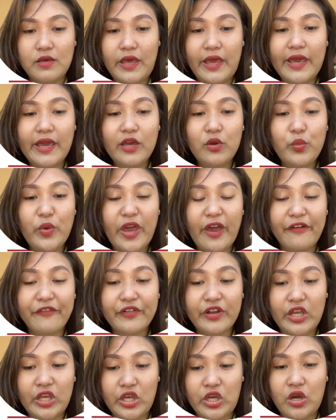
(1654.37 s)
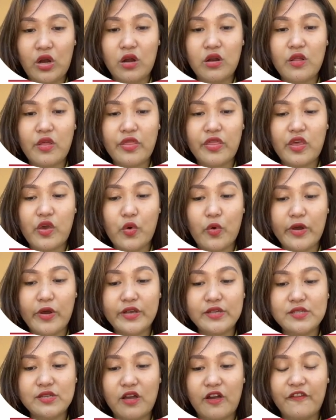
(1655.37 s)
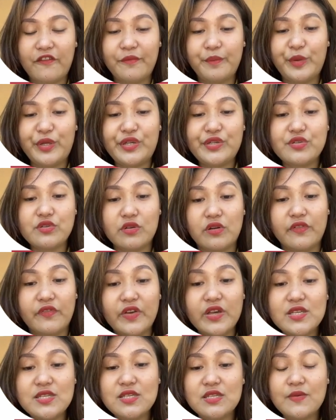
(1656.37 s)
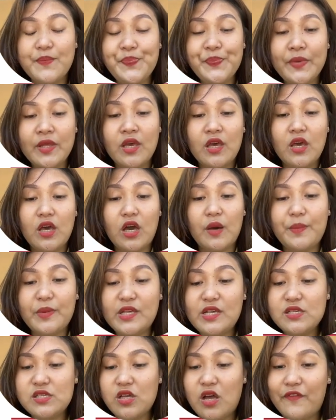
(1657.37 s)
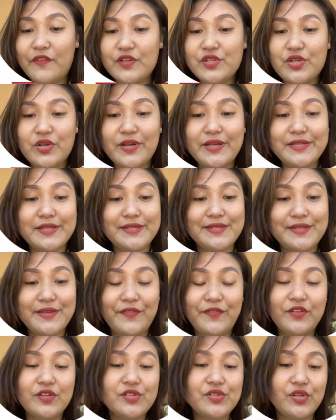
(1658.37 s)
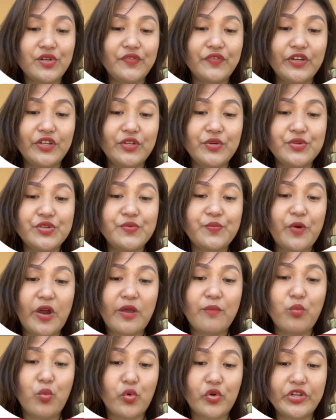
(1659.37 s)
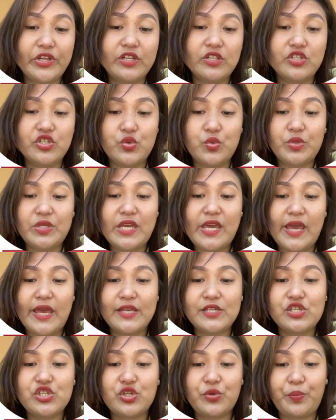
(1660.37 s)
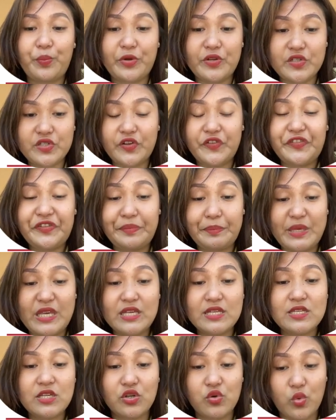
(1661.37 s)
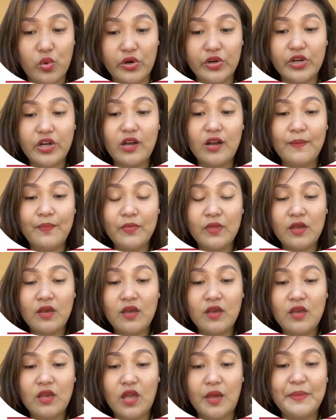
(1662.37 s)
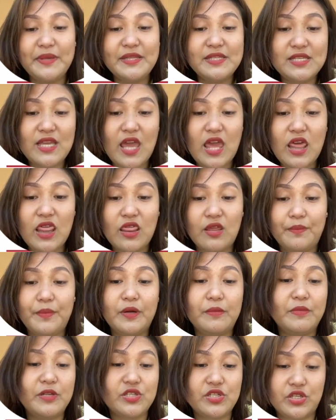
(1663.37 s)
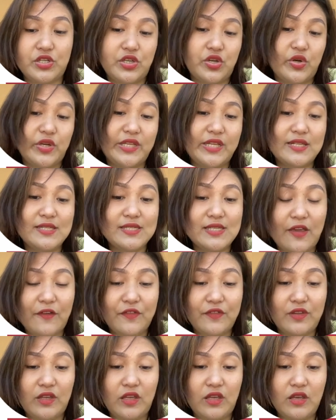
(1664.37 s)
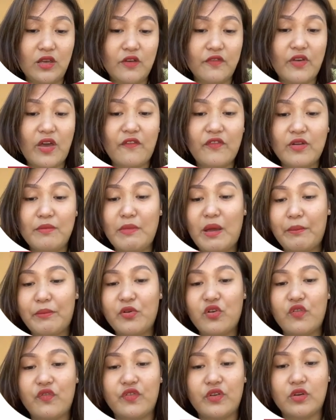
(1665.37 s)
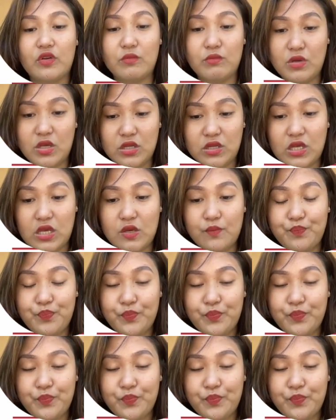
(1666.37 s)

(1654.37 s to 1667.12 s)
And we have right here the theories of police service. A police officer is a civil servant whose primordial duty is to preserve peace and order and maintain the public security and safety of every member of the community.